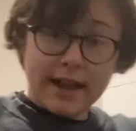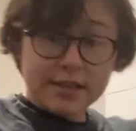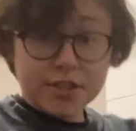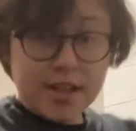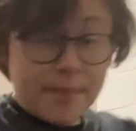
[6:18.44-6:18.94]
I
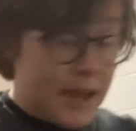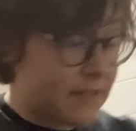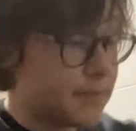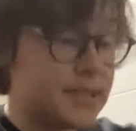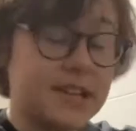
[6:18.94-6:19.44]
just got
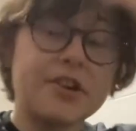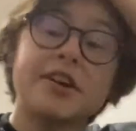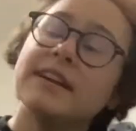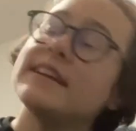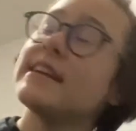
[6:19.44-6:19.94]
back from
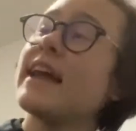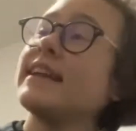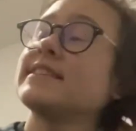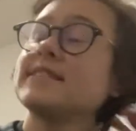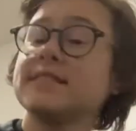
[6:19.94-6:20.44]
dinner and
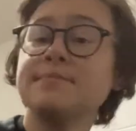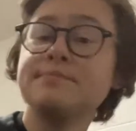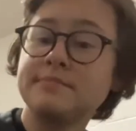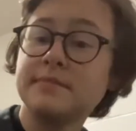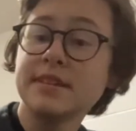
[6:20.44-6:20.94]
it's
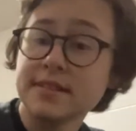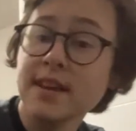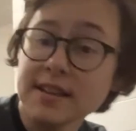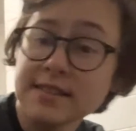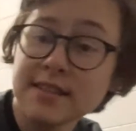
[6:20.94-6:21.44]

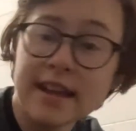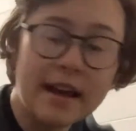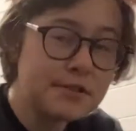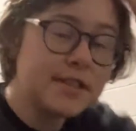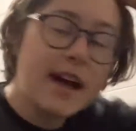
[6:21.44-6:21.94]
disgusting
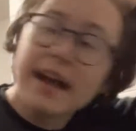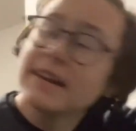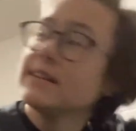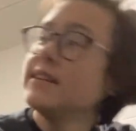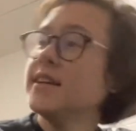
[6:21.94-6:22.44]
outside.
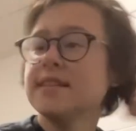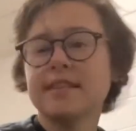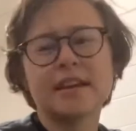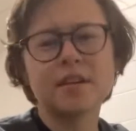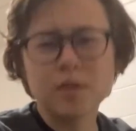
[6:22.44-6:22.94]

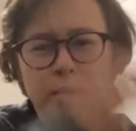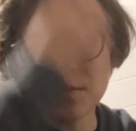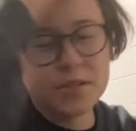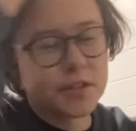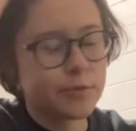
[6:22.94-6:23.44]
Like
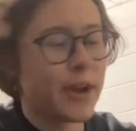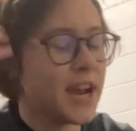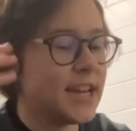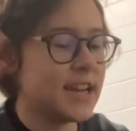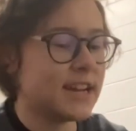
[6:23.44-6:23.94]
cold and
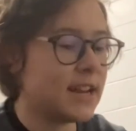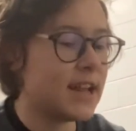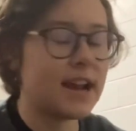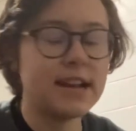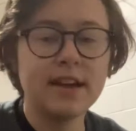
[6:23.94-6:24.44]
rainy and
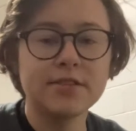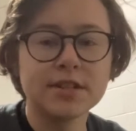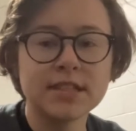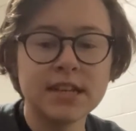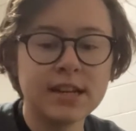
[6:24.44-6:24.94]
any other
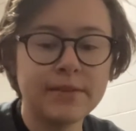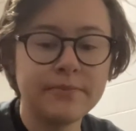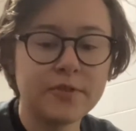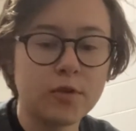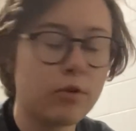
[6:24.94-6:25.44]

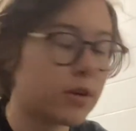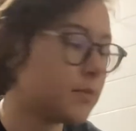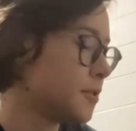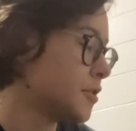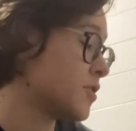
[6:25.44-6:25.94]
synonym for
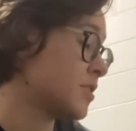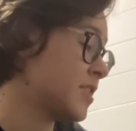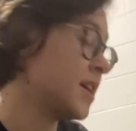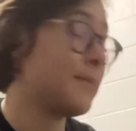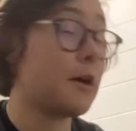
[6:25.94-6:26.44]
horrible you can
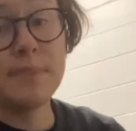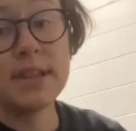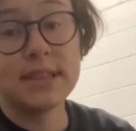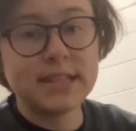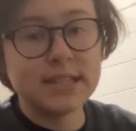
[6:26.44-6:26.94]
think about.
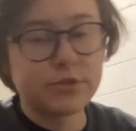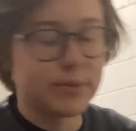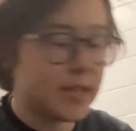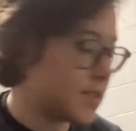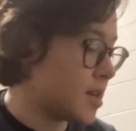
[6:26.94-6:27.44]
But they did a
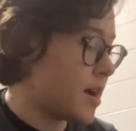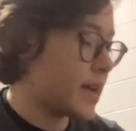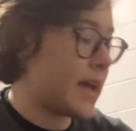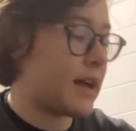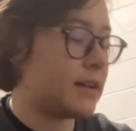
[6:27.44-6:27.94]

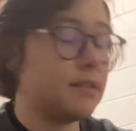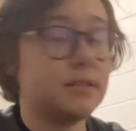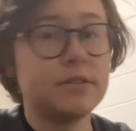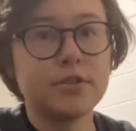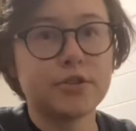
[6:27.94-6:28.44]
restock at
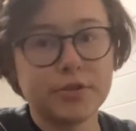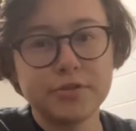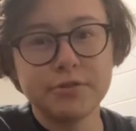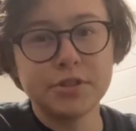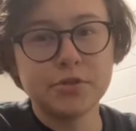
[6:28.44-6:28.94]
the
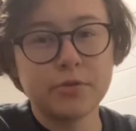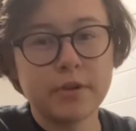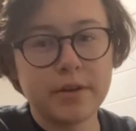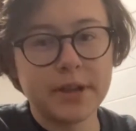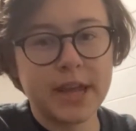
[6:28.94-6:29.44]
grocery
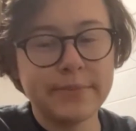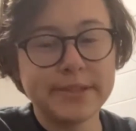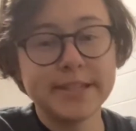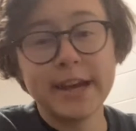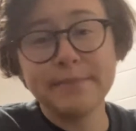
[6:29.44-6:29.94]
store on my
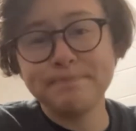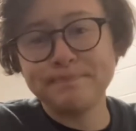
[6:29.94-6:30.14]
campus today.